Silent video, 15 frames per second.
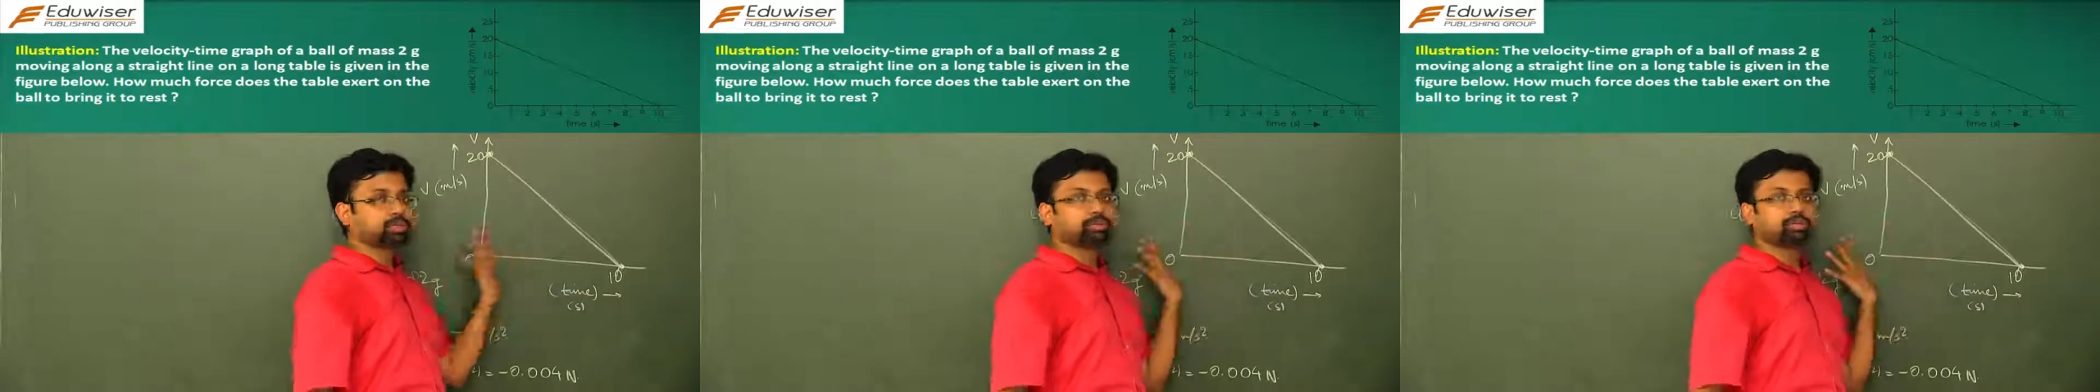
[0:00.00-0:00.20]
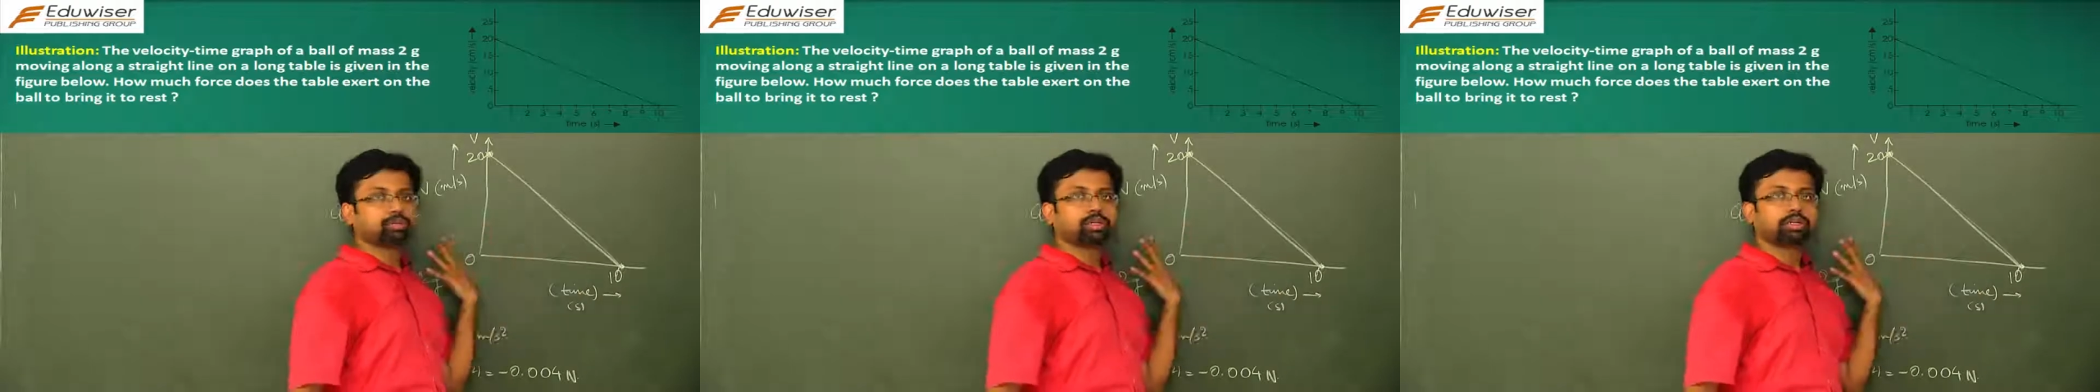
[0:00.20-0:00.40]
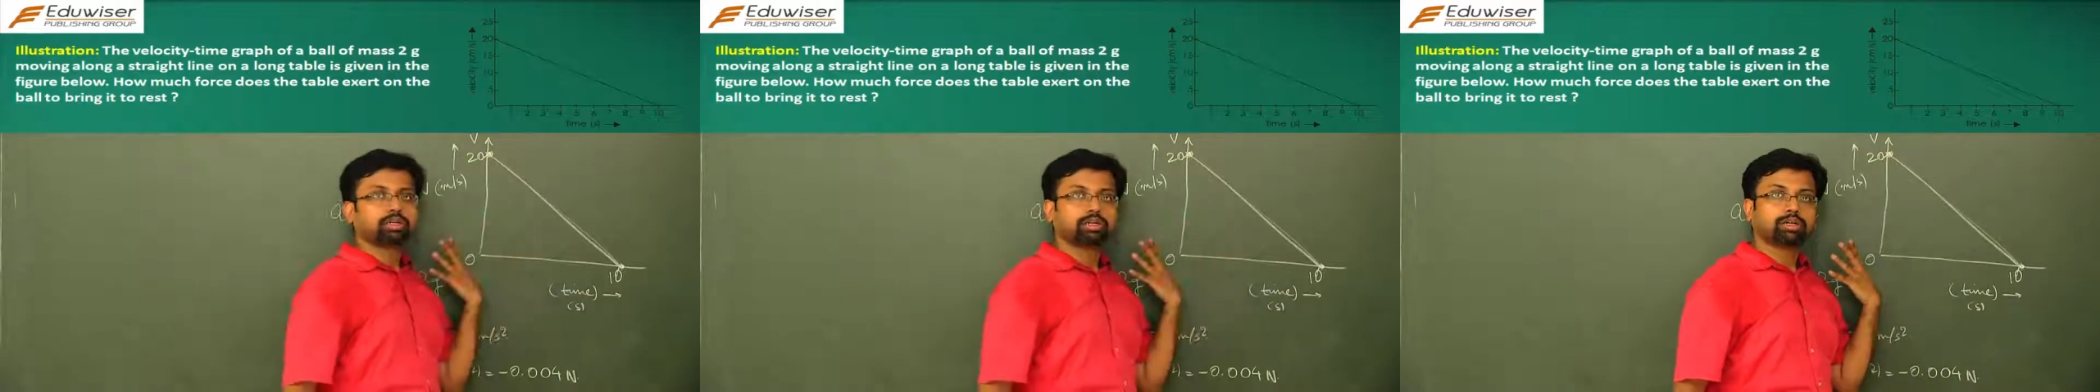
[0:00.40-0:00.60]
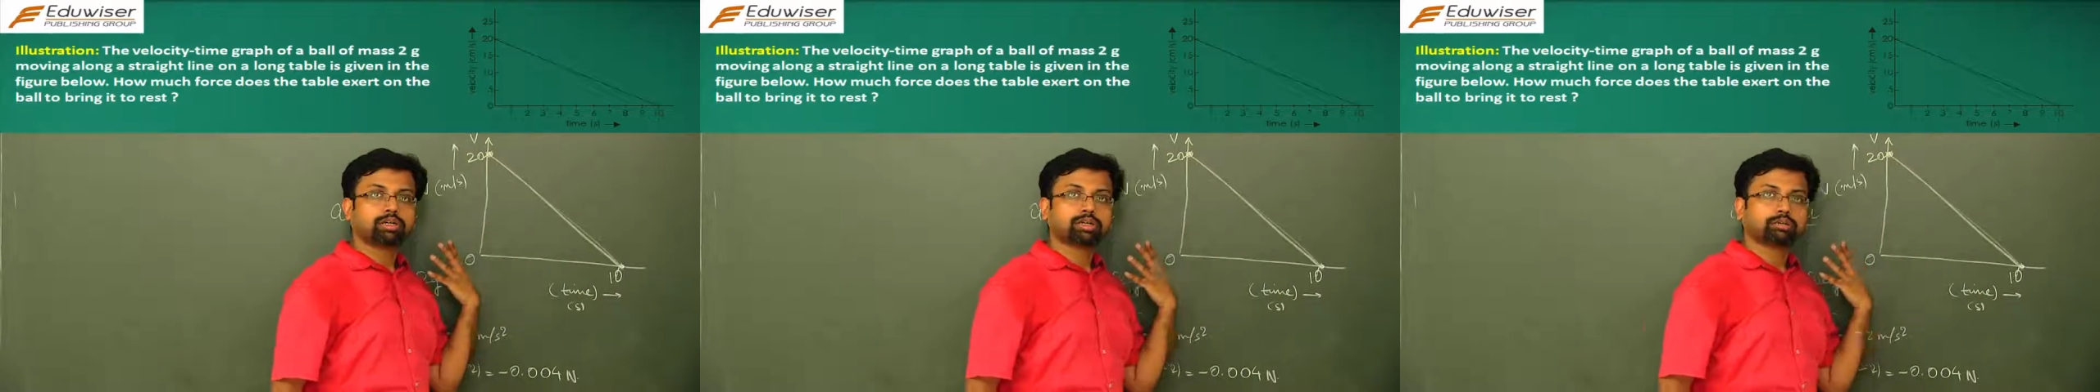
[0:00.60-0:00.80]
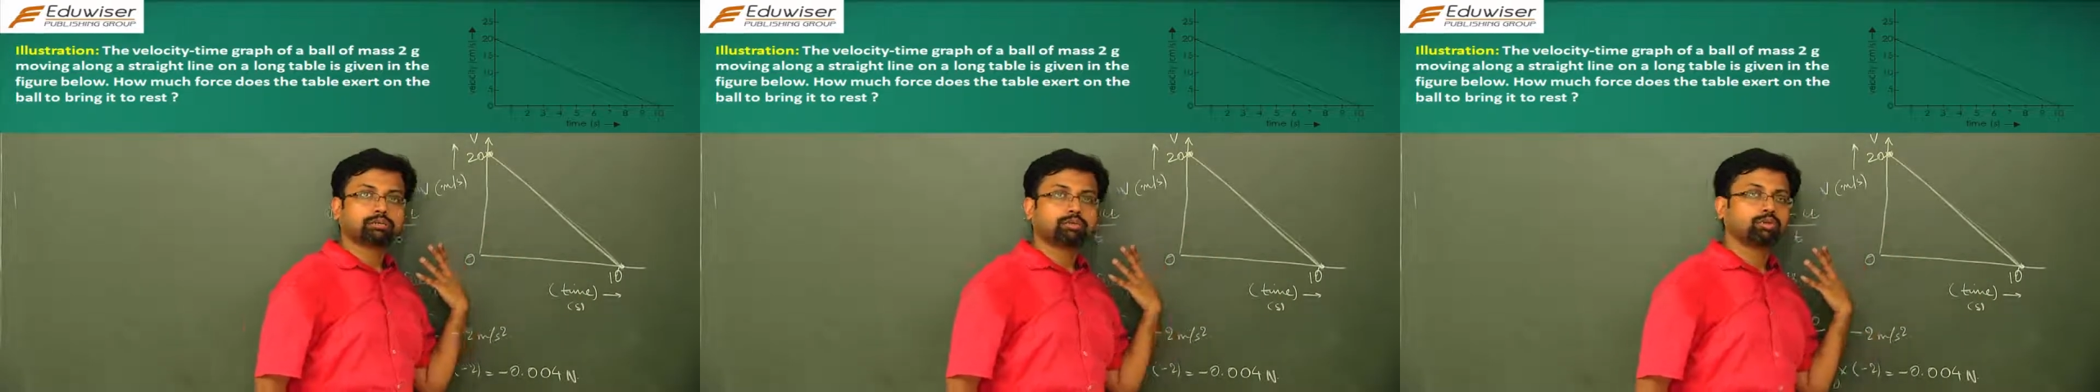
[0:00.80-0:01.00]
to the
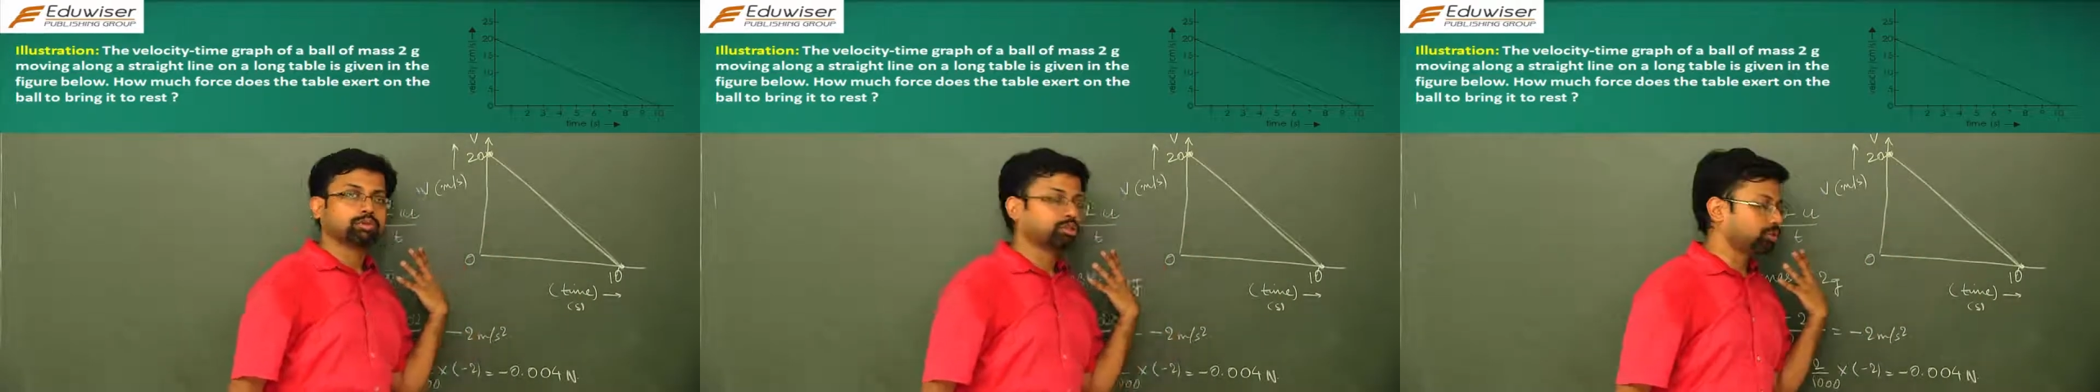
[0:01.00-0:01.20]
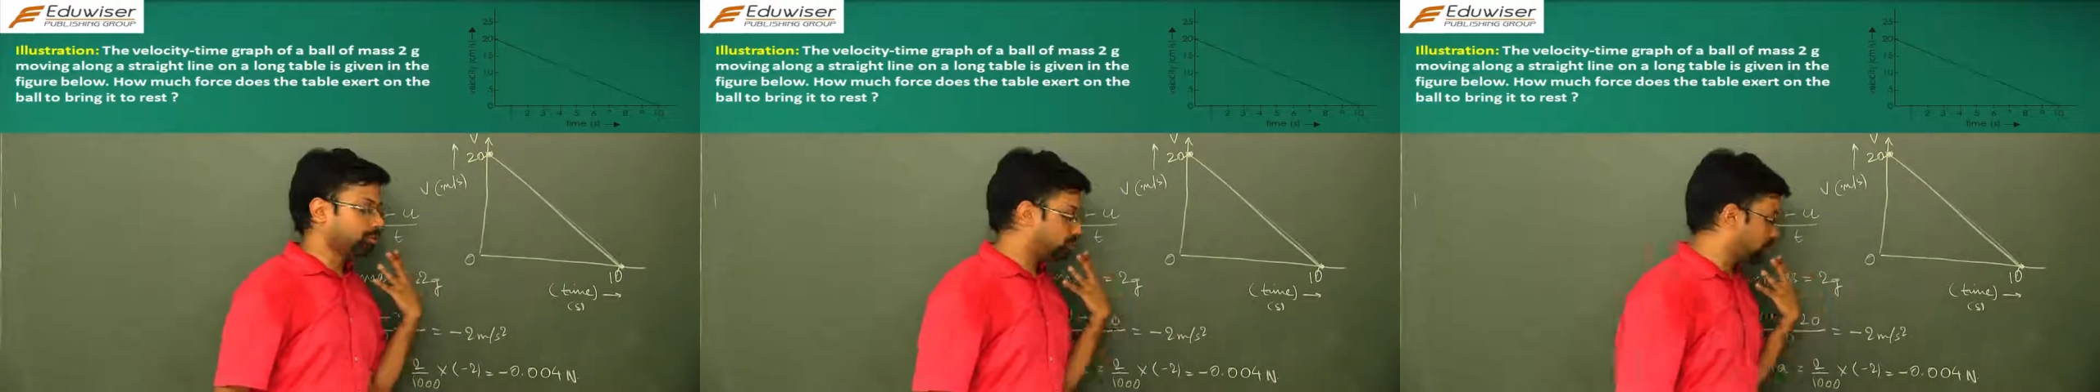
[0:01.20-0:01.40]
motion of